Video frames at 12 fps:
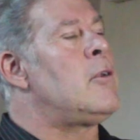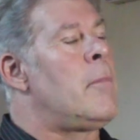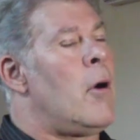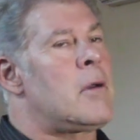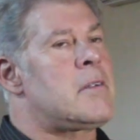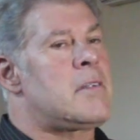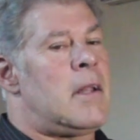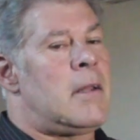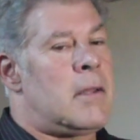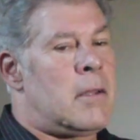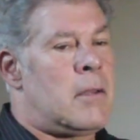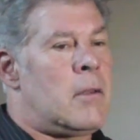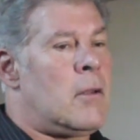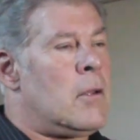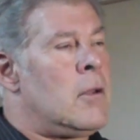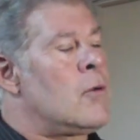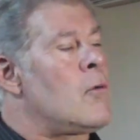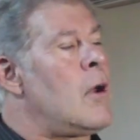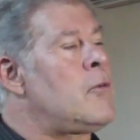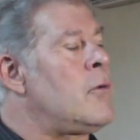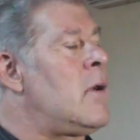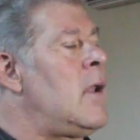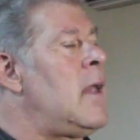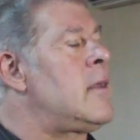the box, and try to
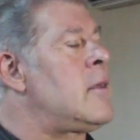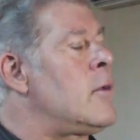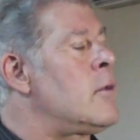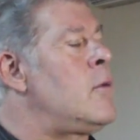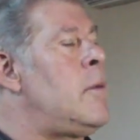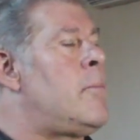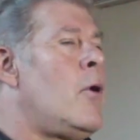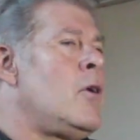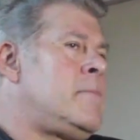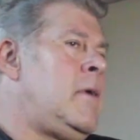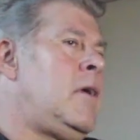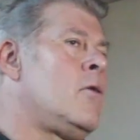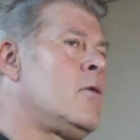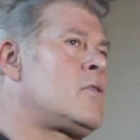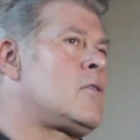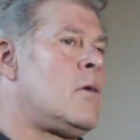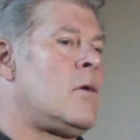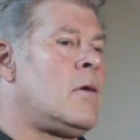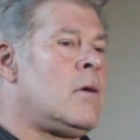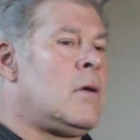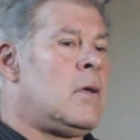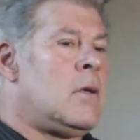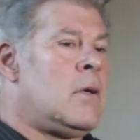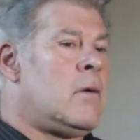collect 3 points, because
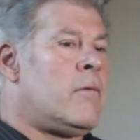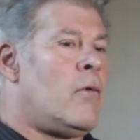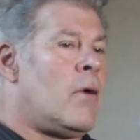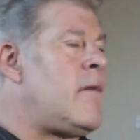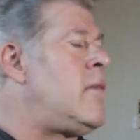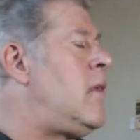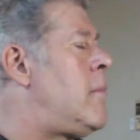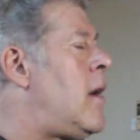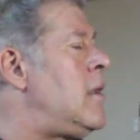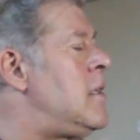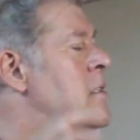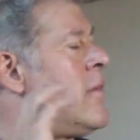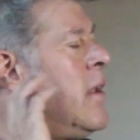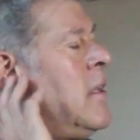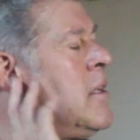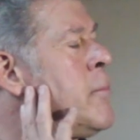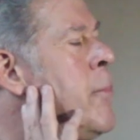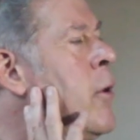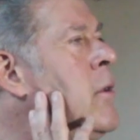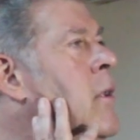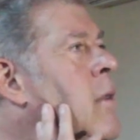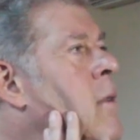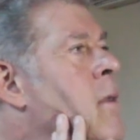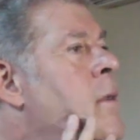for everybody it's very disappointing,
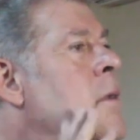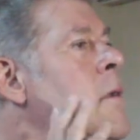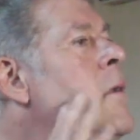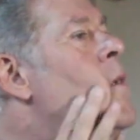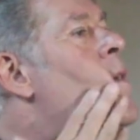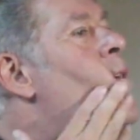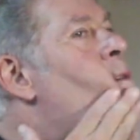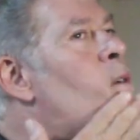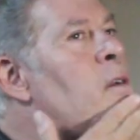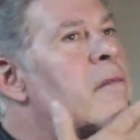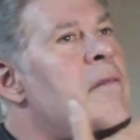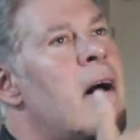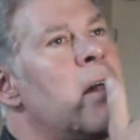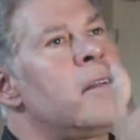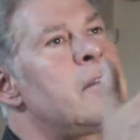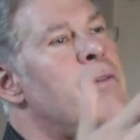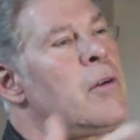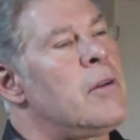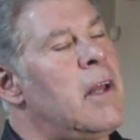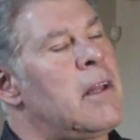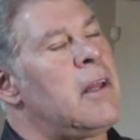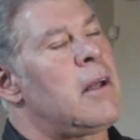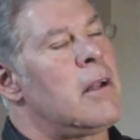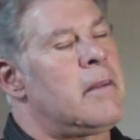for the fans, for the
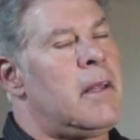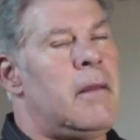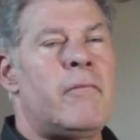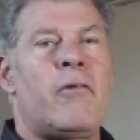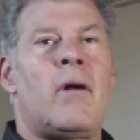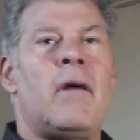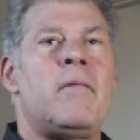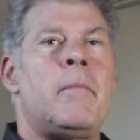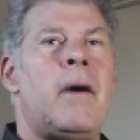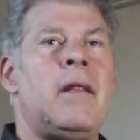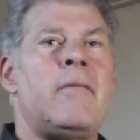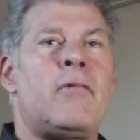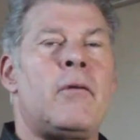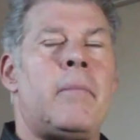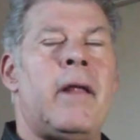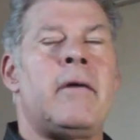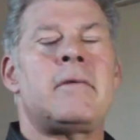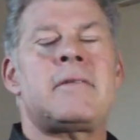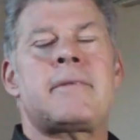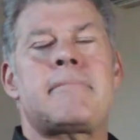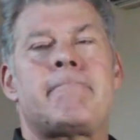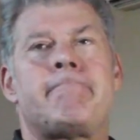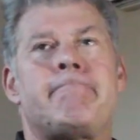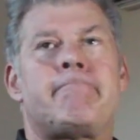technical team, for everybody, for the players.
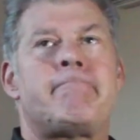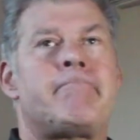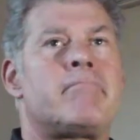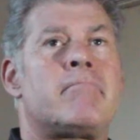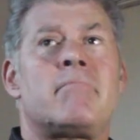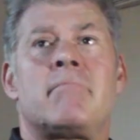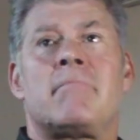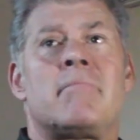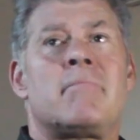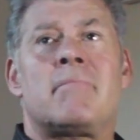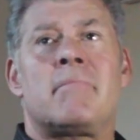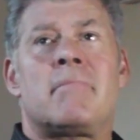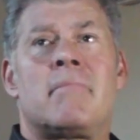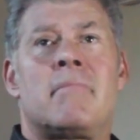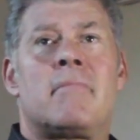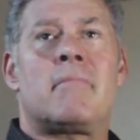Coach, you